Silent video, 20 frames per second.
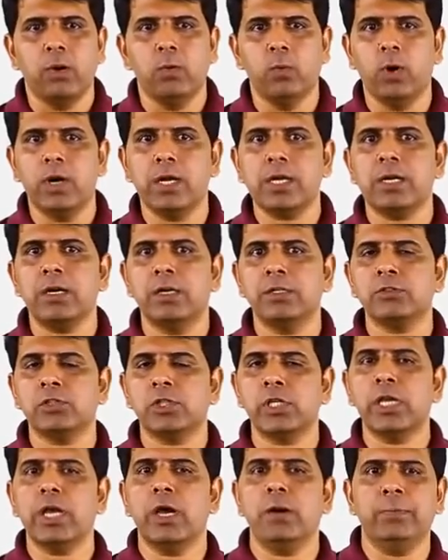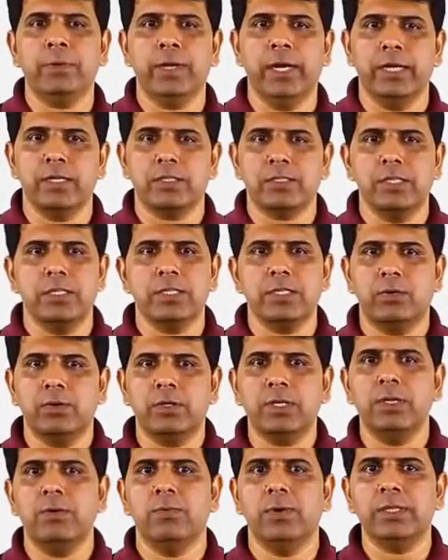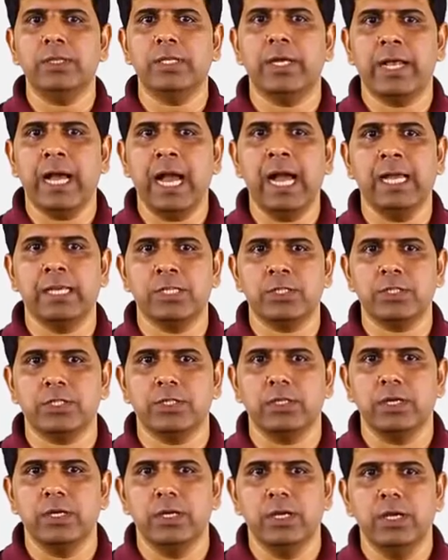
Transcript: Work on 3 operands. This is the only one that has.